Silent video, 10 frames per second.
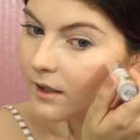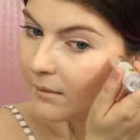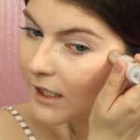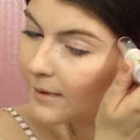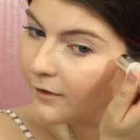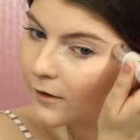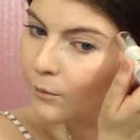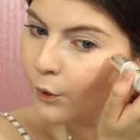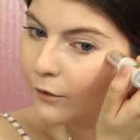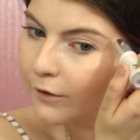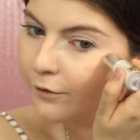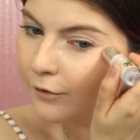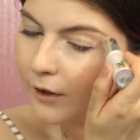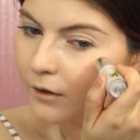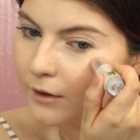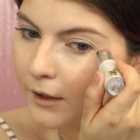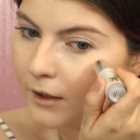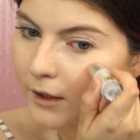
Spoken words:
It makes me feel more fulfilled in the